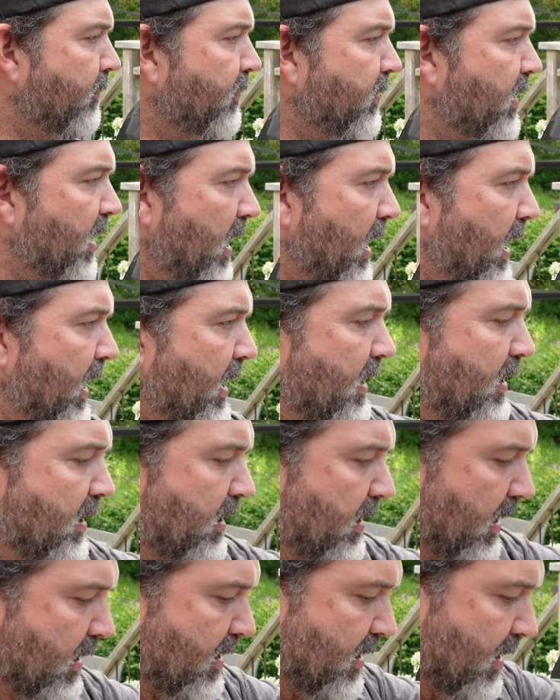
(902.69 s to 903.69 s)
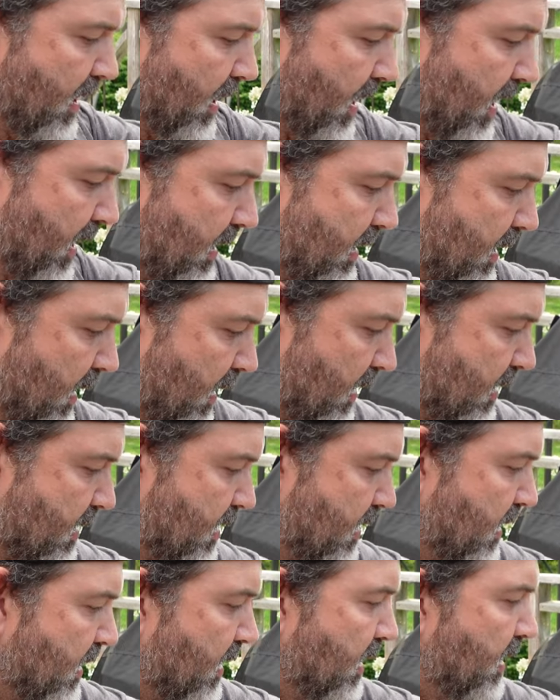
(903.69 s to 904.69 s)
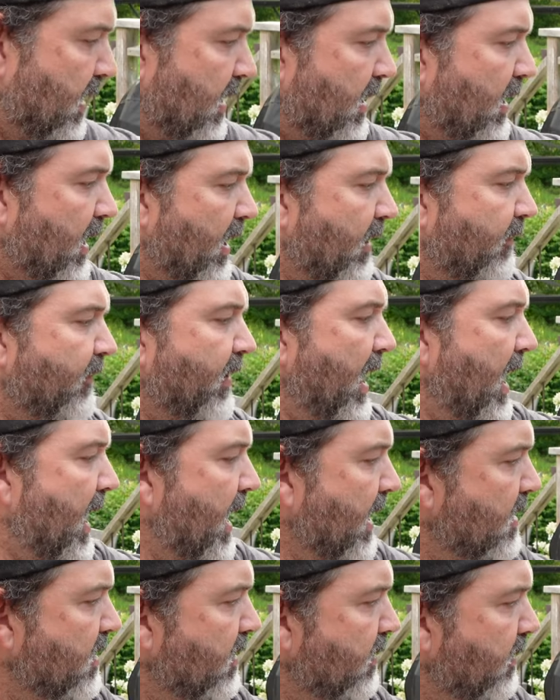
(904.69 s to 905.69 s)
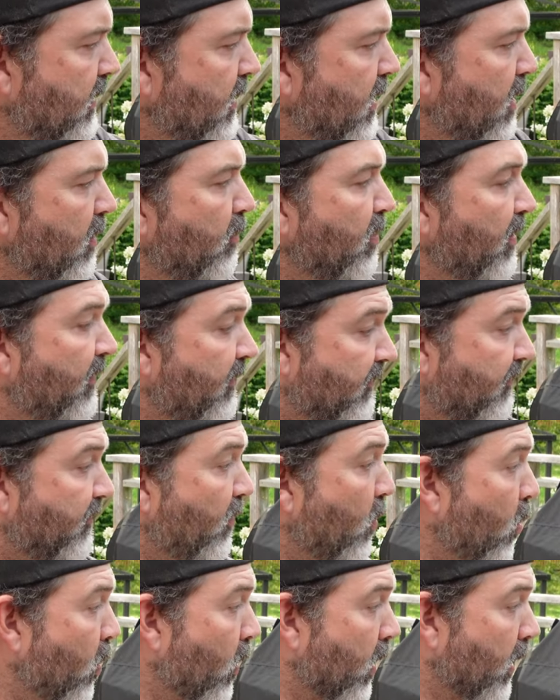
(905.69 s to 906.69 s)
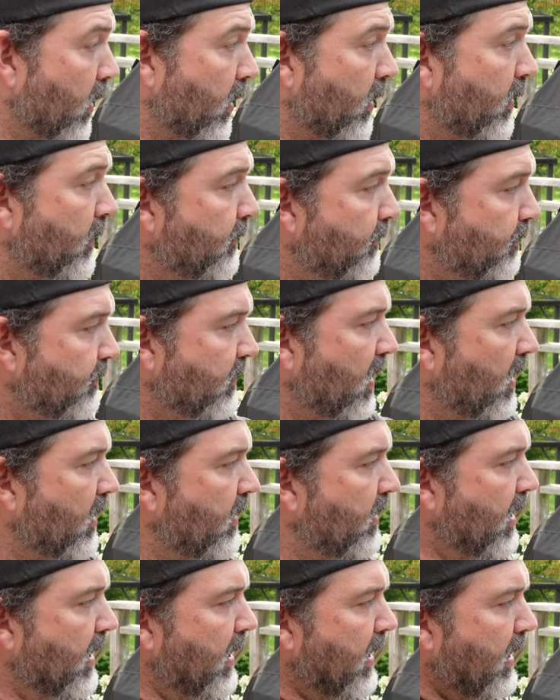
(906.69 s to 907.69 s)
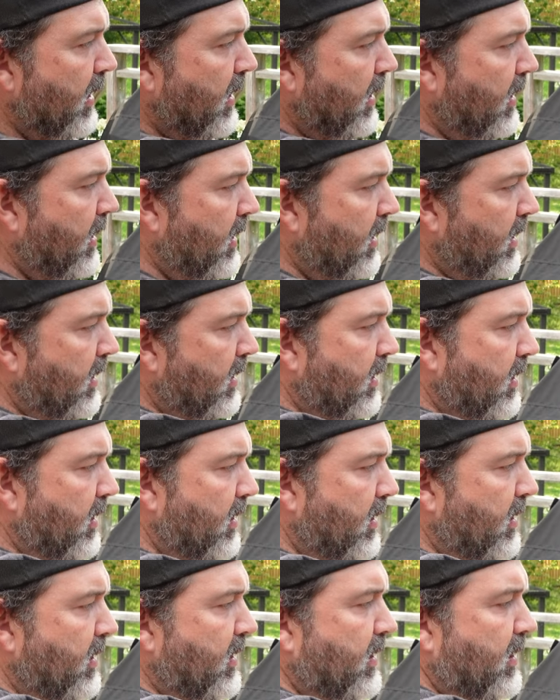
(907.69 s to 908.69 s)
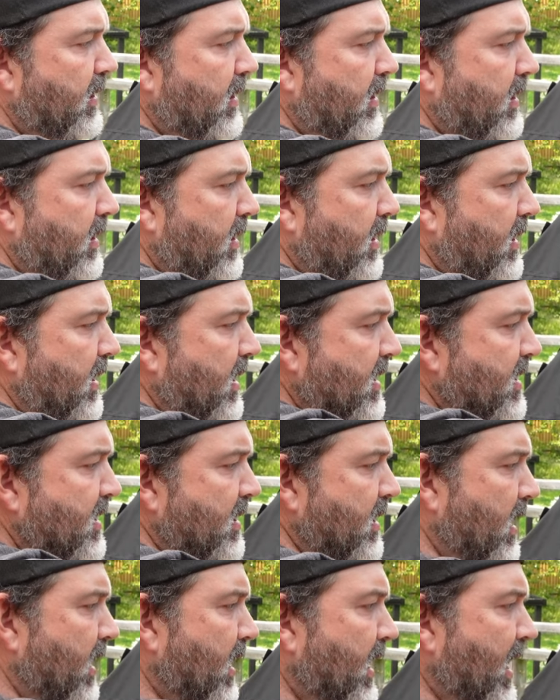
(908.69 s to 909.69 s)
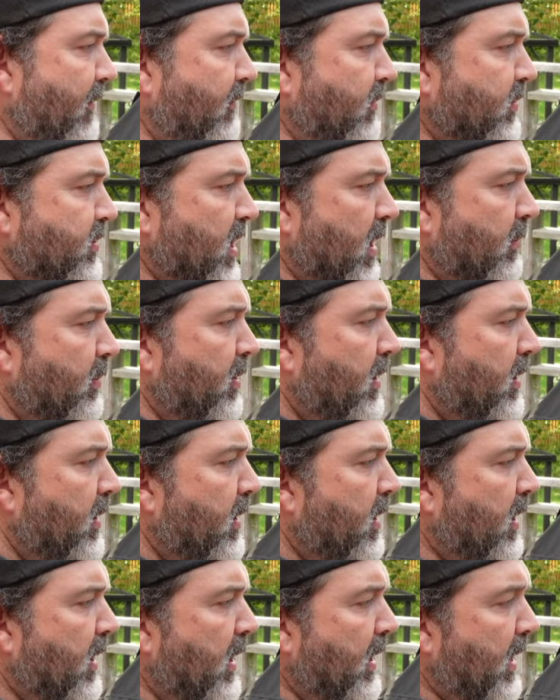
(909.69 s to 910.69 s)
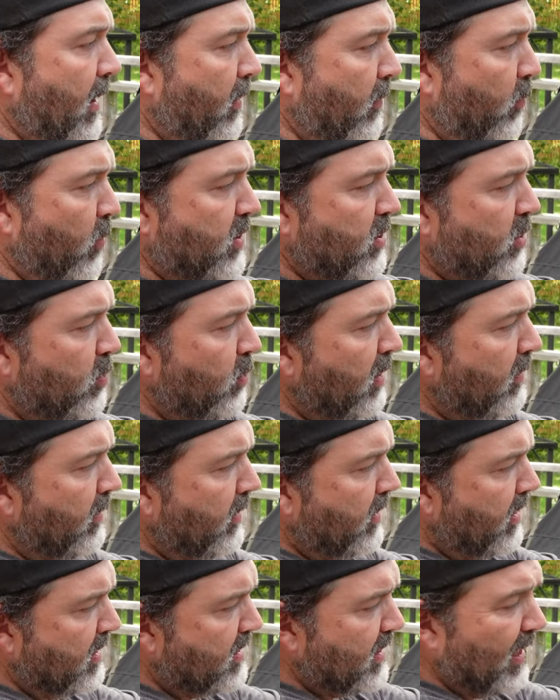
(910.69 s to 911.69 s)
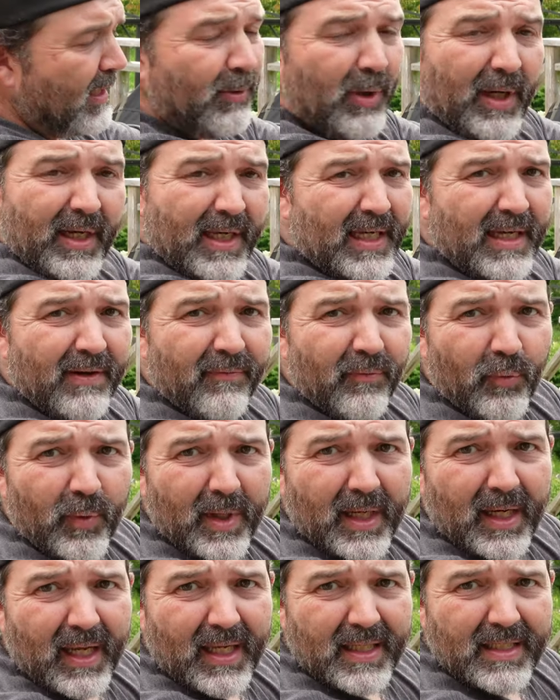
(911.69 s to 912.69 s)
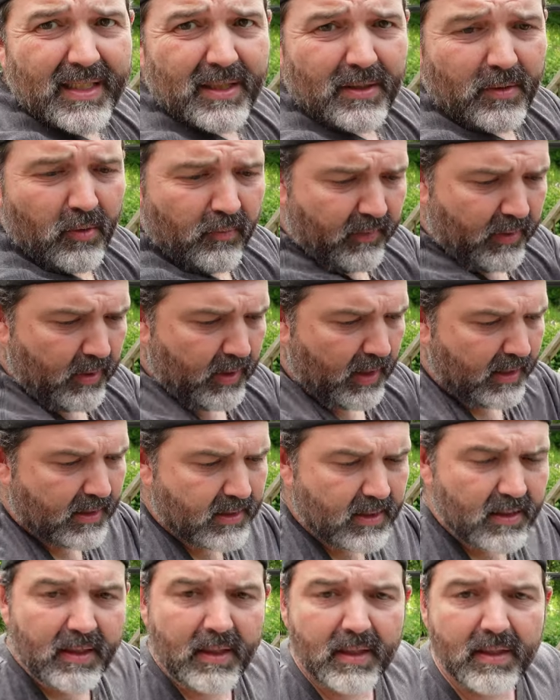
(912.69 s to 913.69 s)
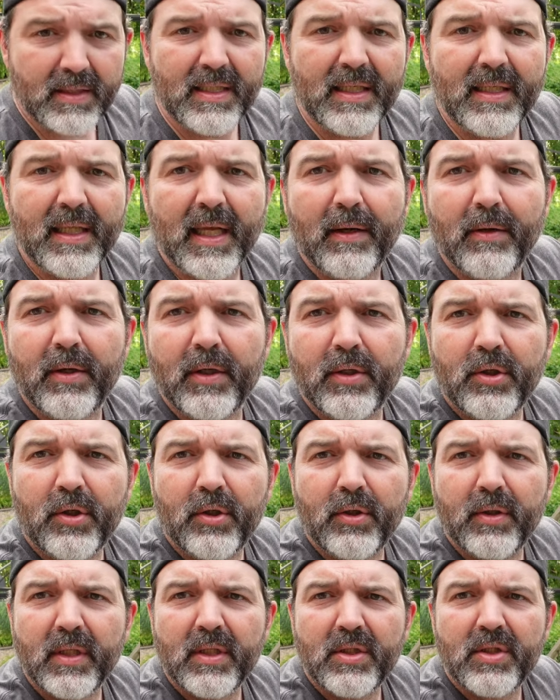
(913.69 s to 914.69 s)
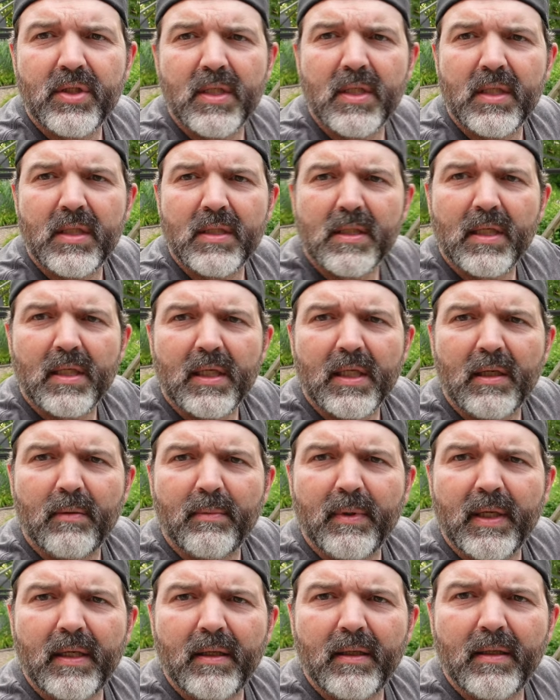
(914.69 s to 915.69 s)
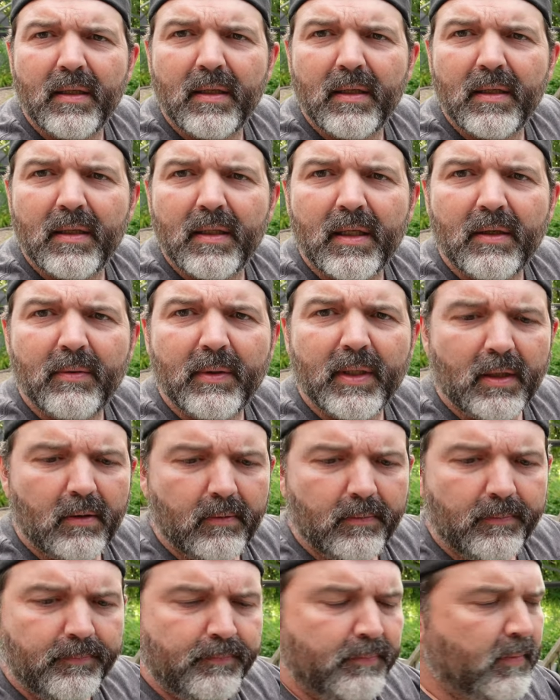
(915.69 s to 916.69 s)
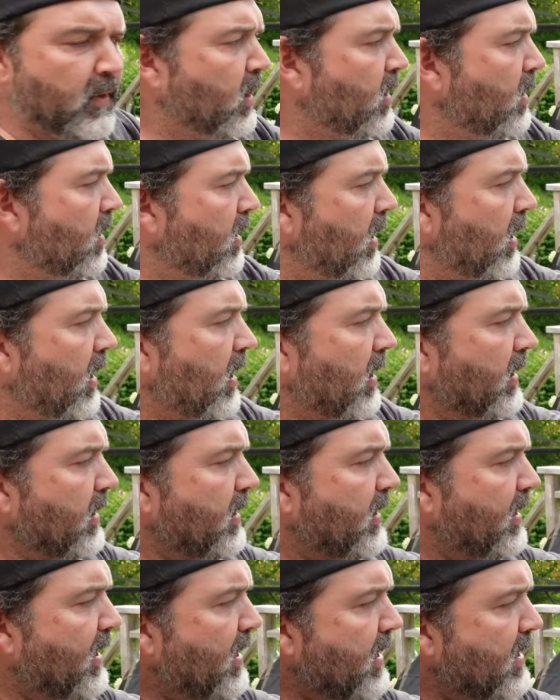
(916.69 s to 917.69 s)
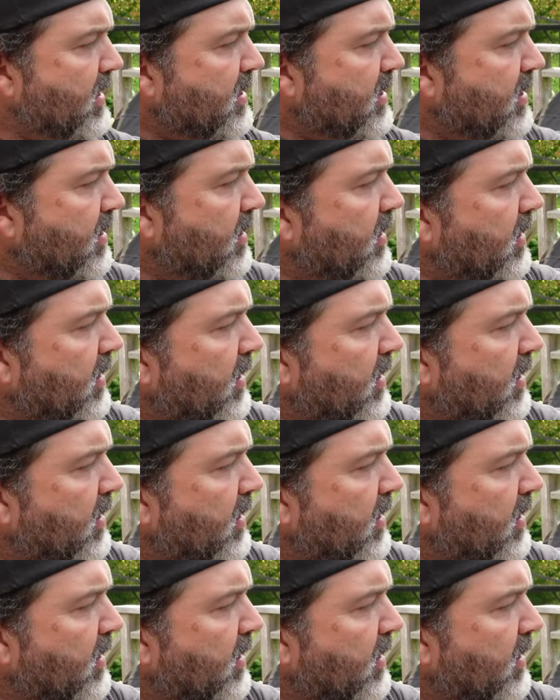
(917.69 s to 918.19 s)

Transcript: the height, and that's the height that it's kind of at before they, this levels up. Now, what's cool about this, I, I didn't even realize this, hopefully you guys can see that. I'm going to turn this just a little bit. There we go. Uh, this,